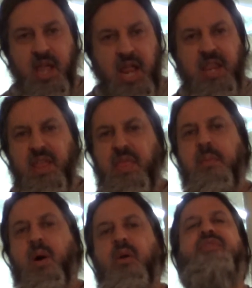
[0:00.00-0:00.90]
And then the
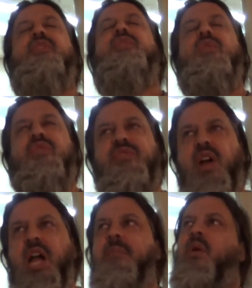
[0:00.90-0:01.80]
most they'll do is they'll
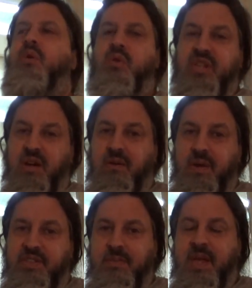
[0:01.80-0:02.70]
talk about, oh,
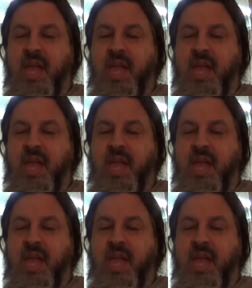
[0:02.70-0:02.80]
terrorism,